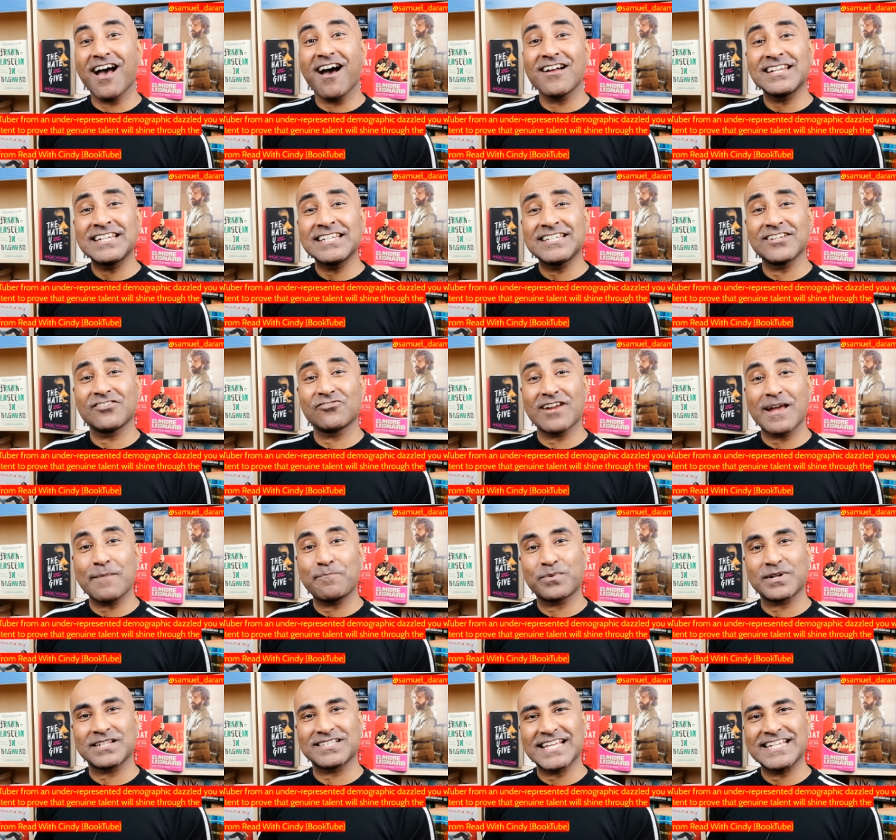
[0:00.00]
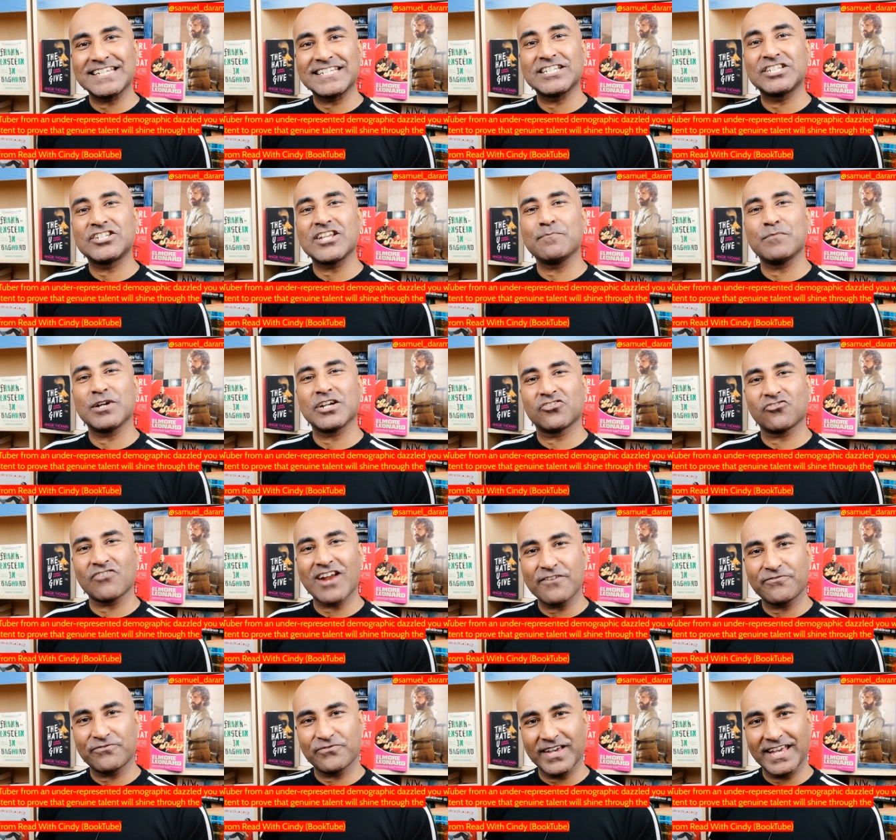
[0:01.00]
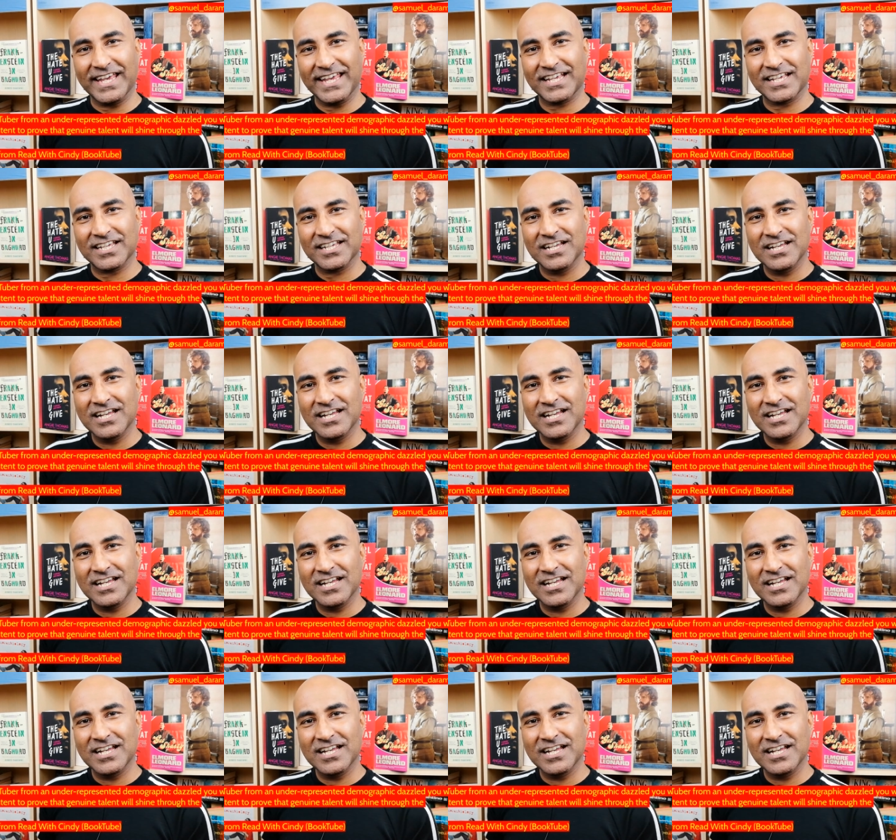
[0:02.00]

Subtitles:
underrepresented demographic